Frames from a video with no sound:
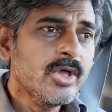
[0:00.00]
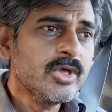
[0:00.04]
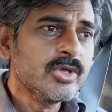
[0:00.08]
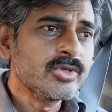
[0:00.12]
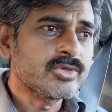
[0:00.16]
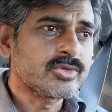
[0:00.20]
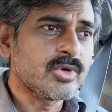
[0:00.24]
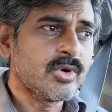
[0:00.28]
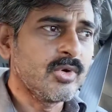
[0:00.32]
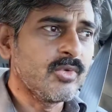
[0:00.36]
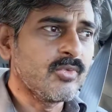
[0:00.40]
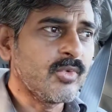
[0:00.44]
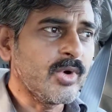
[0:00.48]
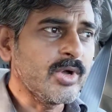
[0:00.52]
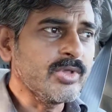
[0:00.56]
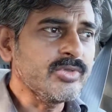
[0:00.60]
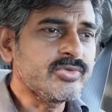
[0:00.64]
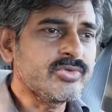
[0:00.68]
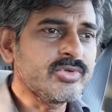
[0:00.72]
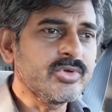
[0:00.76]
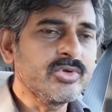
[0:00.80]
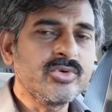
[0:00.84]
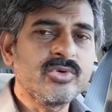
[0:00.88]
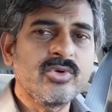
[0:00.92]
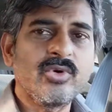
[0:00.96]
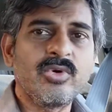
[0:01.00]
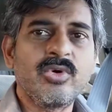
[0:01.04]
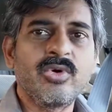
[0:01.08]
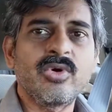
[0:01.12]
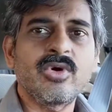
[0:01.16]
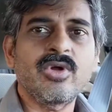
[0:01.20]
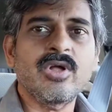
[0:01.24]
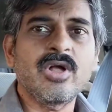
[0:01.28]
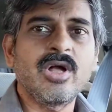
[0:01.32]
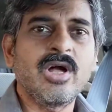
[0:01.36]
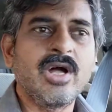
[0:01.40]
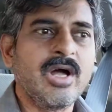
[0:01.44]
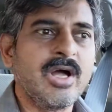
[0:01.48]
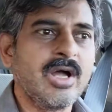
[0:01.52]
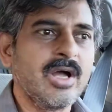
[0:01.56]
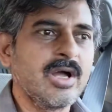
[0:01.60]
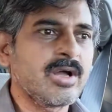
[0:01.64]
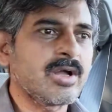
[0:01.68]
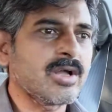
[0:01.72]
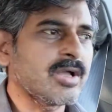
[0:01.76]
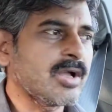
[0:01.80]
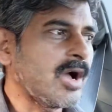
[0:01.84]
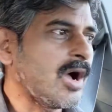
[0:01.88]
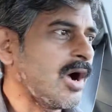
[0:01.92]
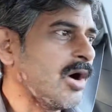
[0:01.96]
So once you know
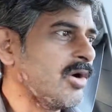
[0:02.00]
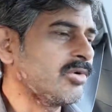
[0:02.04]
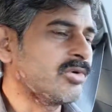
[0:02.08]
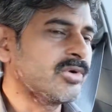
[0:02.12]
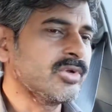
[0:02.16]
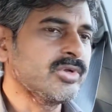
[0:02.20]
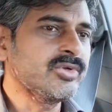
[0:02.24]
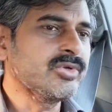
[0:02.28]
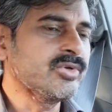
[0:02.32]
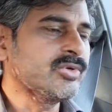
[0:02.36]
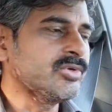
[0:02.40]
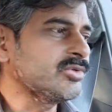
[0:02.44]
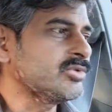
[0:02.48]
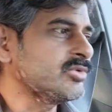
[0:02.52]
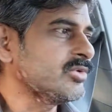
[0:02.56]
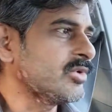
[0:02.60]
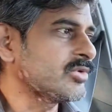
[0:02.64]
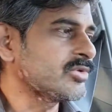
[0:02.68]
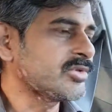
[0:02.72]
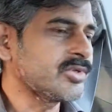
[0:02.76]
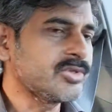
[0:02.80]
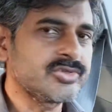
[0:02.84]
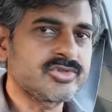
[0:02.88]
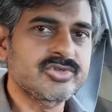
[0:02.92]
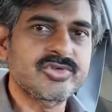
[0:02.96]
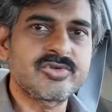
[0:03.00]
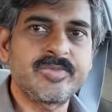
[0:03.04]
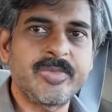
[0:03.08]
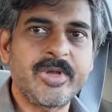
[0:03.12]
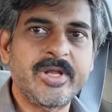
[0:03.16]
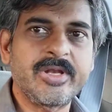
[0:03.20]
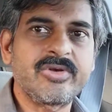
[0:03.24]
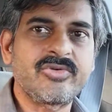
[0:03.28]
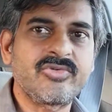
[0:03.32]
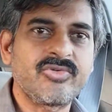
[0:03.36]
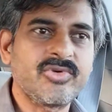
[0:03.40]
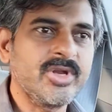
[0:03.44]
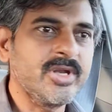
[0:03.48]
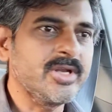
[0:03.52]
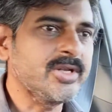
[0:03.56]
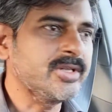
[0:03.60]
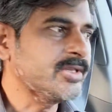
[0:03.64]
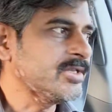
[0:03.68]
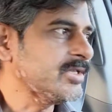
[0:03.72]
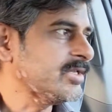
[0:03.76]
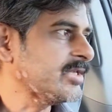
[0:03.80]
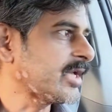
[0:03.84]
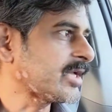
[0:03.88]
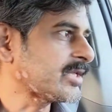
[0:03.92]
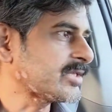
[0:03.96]
how to use those instruments, read
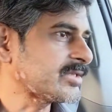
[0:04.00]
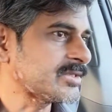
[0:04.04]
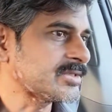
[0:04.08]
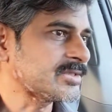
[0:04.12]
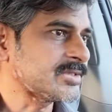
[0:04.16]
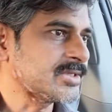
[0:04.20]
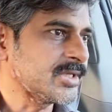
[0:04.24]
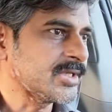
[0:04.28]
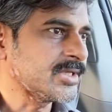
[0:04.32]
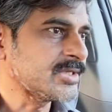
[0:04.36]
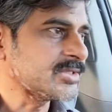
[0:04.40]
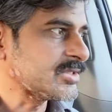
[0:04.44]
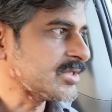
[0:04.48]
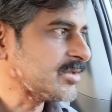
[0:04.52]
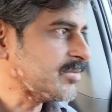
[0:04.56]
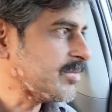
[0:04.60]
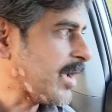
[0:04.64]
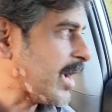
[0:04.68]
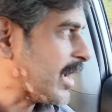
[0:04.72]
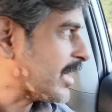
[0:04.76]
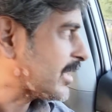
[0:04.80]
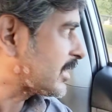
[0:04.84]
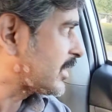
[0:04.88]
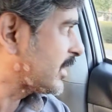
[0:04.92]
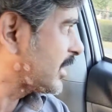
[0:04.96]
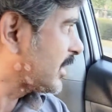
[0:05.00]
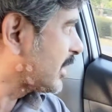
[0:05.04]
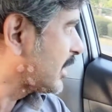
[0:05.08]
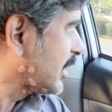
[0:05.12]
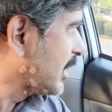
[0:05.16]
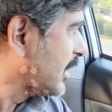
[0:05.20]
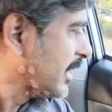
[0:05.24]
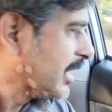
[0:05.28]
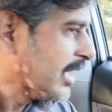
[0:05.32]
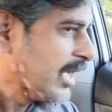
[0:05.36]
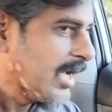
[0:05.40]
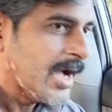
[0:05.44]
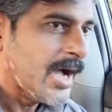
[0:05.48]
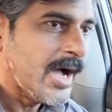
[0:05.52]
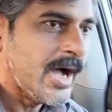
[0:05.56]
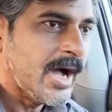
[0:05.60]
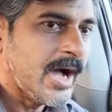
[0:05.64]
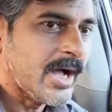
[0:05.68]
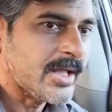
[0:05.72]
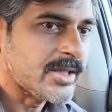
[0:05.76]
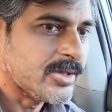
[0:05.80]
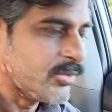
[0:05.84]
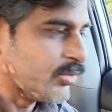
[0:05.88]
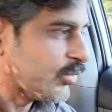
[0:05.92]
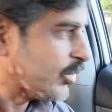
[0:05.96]
the existing schematic,
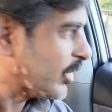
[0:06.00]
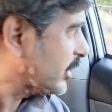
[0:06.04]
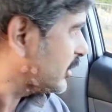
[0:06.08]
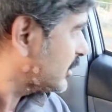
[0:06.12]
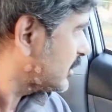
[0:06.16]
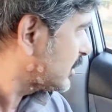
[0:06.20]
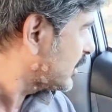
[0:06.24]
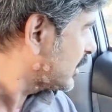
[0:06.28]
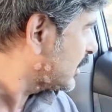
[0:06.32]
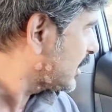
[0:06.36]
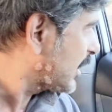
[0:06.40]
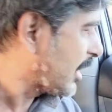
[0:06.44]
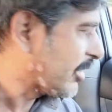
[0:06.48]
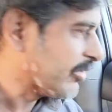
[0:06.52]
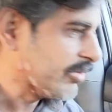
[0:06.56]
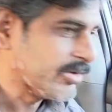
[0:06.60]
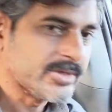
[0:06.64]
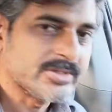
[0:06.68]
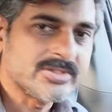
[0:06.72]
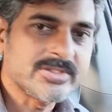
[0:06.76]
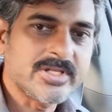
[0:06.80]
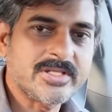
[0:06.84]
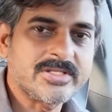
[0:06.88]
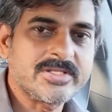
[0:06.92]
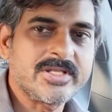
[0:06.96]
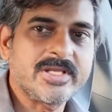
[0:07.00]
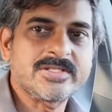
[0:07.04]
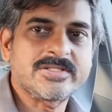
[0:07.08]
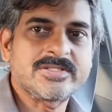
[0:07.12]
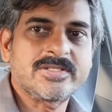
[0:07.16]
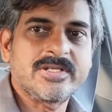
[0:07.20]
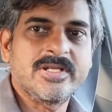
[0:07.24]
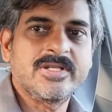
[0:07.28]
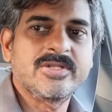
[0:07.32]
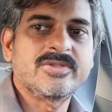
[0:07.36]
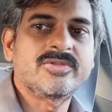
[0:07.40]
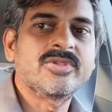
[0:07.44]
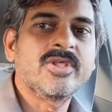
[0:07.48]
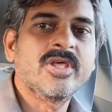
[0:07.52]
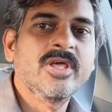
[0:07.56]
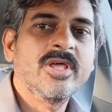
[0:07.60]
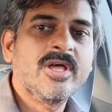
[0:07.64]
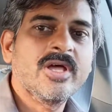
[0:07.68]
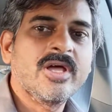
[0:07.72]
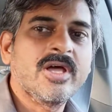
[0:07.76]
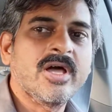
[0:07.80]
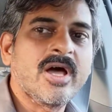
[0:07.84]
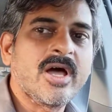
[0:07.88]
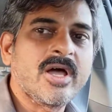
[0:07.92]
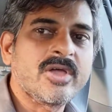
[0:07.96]
the one thing I would suggest is
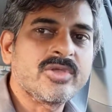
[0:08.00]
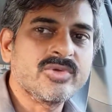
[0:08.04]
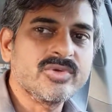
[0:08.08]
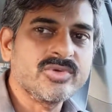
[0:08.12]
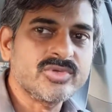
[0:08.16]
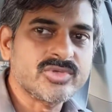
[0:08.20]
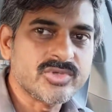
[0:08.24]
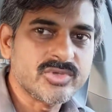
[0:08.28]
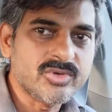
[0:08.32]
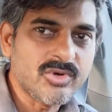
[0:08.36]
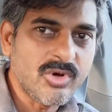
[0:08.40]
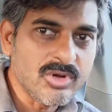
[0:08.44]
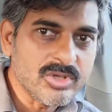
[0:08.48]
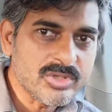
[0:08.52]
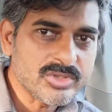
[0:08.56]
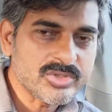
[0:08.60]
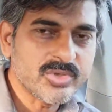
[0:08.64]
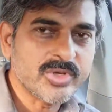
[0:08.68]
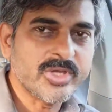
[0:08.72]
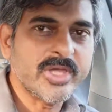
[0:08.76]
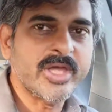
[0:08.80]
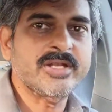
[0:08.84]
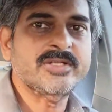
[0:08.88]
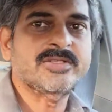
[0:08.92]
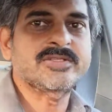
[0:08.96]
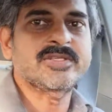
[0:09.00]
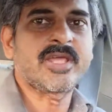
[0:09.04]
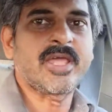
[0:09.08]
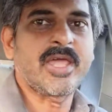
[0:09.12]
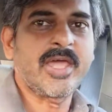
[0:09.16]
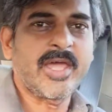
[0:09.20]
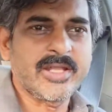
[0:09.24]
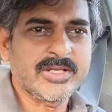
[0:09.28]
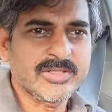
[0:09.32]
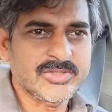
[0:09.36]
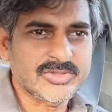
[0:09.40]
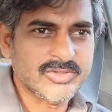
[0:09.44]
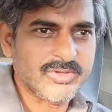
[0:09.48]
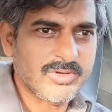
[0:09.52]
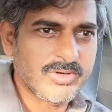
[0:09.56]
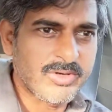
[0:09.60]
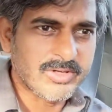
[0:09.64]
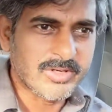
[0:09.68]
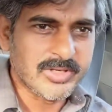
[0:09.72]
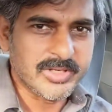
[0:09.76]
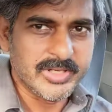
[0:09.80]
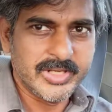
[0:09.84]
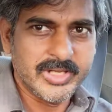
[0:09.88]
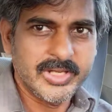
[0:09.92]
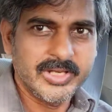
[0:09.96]
you should also get
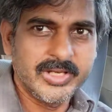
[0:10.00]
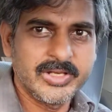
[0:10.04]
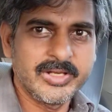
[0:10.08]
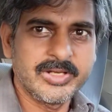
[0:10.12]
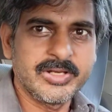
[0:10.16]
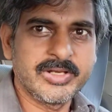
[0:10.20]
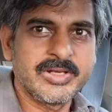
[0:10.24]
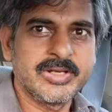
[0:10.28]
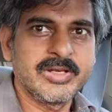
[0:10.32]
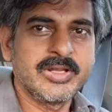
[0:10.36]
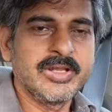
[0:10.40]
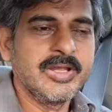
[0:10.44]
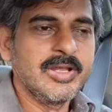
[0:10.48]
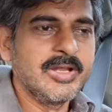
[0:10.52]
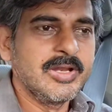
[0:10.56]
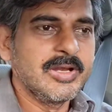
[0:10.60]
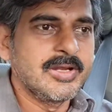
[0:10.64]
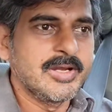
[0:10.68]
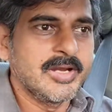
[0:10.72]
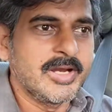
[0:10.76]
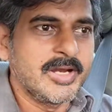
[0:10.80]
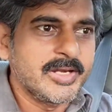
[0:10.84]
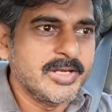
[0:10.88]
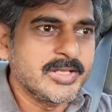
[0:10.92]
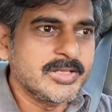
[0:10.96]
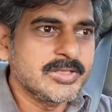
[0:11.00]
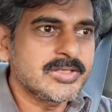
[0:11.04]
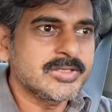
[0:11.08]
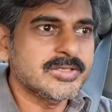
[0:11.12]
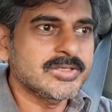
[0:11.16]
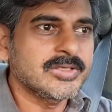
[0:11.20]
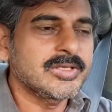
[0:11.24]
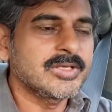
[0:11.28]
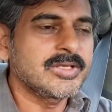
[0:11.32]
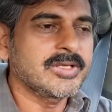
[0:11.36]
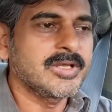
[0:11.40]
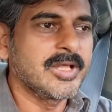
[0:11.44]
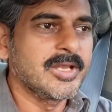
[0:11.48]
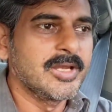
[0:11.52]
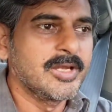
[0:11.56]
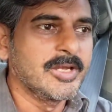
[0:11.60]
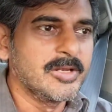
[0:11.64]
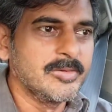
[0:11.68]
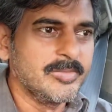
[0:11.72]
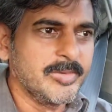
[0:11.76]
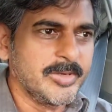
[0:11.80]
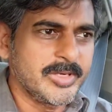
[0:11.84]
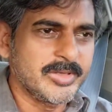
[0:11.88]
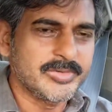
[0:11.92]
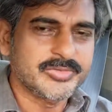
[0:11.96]
hands-on in learning a
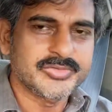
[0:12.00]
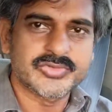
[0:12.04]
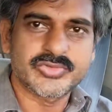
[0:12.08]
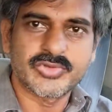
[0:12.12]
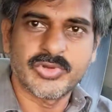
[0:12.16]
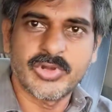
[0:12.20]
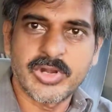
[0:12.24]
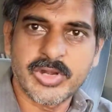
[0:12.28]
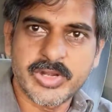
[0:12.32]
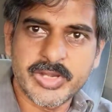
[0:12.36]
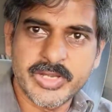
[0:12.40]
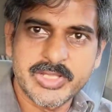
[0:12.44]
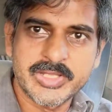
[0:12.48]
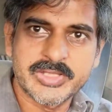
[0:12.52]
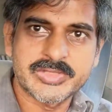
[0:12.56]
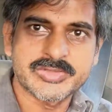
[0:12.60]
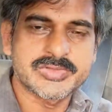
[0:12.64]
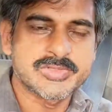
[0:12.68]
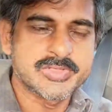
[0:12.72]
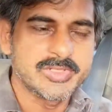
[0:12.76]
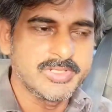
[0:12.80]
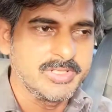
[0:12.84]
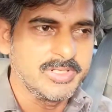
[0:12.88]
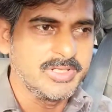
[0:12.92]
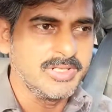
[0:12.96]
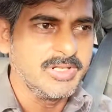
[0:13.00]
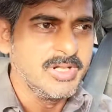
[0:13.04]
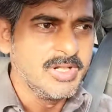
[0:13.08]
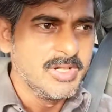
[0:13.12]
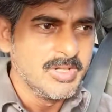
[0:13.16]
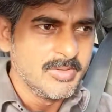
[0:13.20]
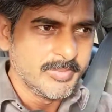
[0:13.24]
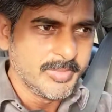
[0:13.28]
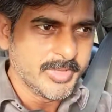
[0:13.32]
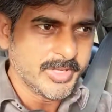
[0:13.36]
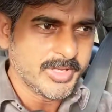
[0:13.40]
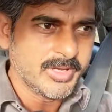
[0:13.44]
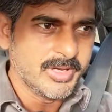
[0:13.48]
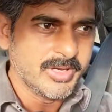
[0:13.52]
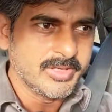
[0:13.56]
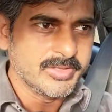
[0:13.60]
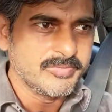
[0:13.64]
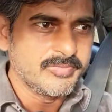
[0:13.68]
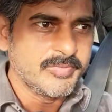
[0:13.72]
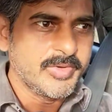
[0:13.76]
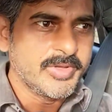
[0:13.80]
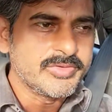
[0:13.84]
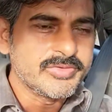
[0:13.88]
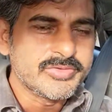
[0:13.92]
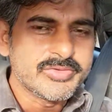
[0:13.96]
little bit of soldering skill, because
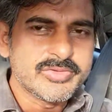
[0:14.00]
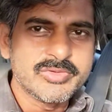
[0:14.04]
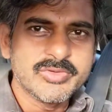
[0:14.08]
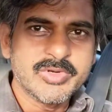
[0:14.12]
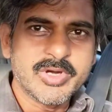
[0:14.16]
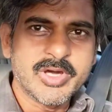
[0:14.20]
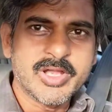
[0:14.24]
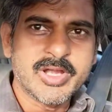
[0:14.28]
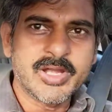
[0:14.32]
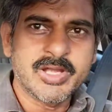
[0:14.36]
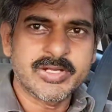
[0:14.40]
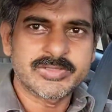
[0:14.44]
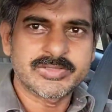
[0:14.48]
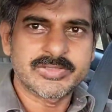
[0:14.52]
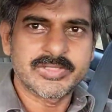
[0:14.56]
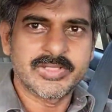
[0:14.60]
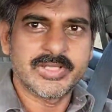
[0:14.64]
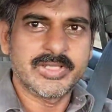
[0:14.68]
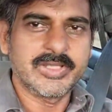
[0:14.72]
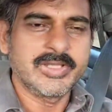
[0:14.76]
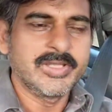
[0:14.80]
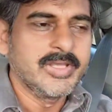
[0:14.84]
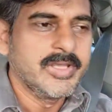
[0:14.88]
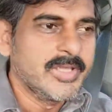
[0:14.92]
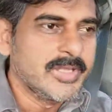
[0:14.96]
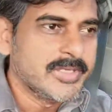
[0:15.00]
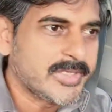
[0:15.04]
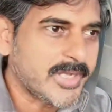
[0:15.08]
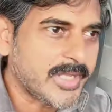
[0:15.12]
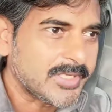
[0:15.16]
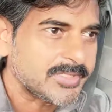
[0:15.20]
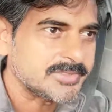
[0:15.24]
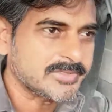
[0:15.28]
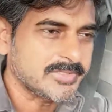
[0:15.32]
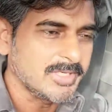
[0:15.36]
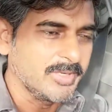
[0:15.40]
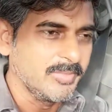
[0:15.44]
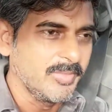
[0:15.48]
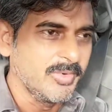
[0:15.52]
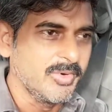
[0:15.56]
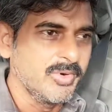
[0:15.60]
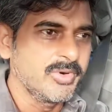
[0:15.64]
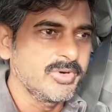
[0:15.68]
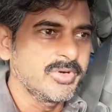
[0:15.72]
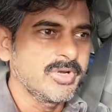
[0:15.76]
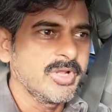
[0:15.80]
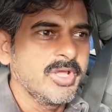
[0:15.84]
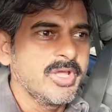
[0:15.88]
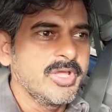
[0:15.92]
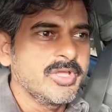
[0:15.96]
once you are, let's say, test a
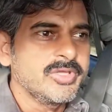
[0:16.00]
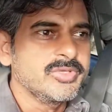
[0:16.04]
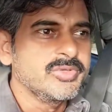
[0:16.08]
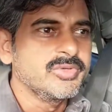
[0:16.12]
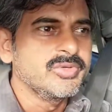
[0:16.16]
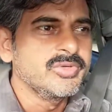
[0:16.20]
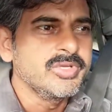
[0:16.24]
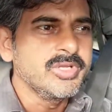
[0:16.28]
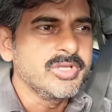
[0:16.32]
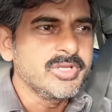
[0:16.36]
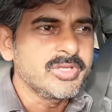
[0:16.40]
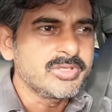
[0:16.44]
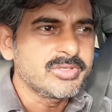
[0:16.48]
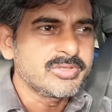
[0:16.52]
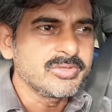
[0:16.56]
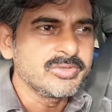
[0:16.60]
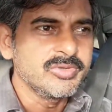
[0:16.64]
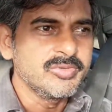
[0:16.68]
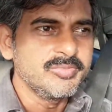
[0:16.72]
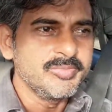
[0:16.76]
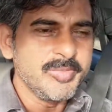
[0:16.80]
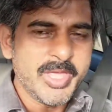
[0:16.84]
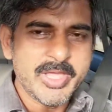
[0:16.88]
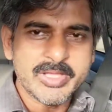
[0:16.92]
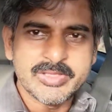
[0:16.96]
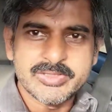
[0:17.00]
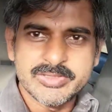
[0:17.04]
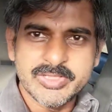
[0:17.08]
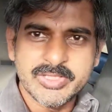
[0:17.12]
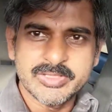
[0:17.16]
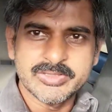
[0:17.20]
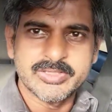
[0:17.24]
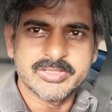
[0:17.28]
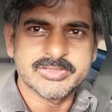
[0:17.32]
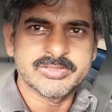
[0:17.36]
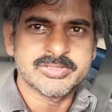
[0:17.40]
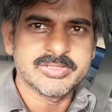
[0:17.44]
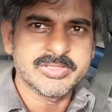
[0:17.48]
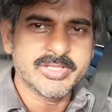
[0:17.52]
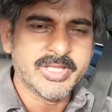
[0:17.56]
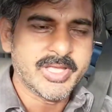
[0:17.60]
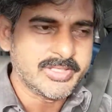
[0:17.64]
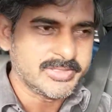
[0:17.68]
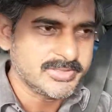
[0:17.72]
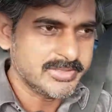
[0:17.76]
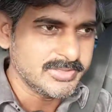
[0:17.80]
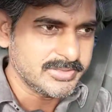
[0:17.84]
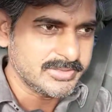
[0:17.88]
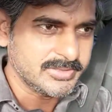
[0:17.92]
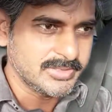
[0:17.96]
board, you need to make changes in the
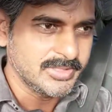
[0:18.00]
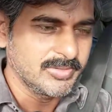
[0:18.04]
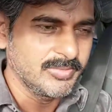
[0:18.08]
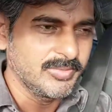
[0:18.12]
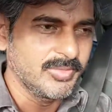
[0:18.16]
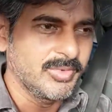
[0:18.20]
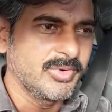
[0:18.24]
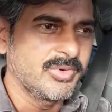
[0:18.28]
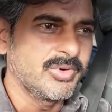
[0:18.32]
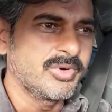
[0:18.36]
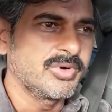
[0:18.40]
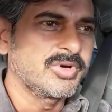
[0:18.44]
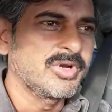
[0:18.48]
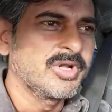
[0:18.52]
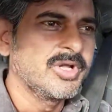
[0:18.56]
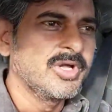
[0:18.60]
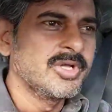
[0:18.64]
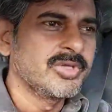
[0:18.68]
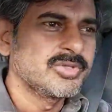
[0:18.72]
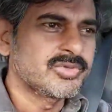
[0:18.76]
existing board.